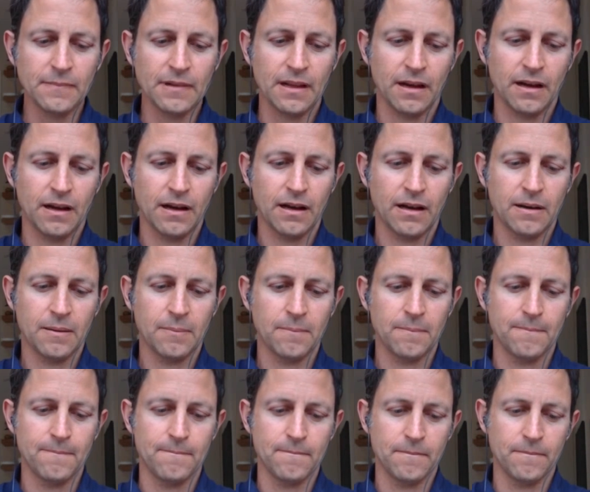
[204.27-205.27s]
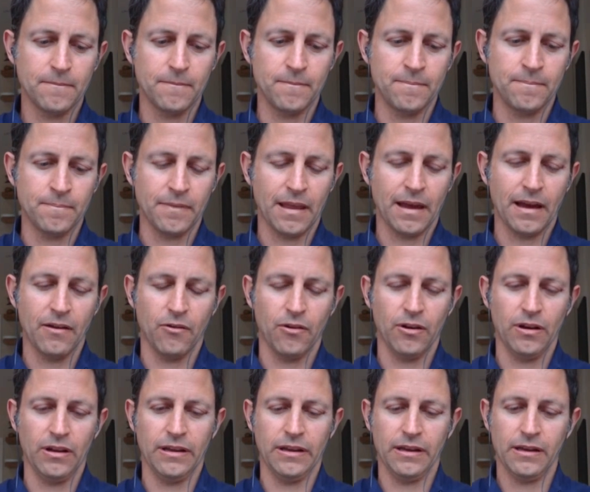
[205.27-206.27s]
I
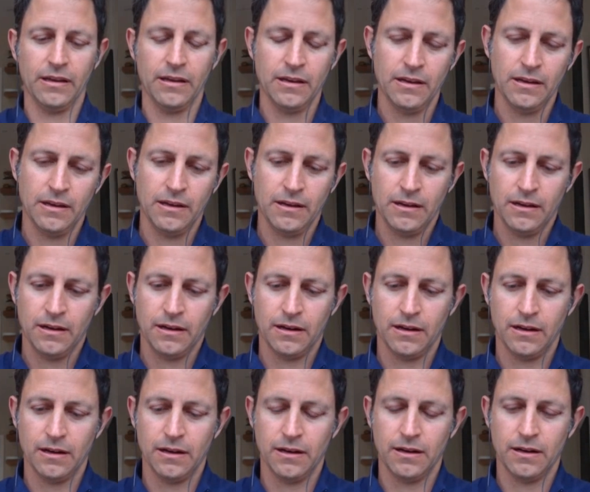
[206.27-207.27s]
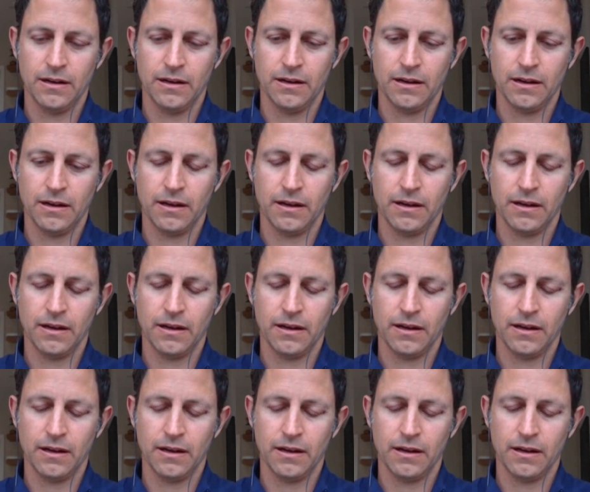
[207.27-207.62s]
really have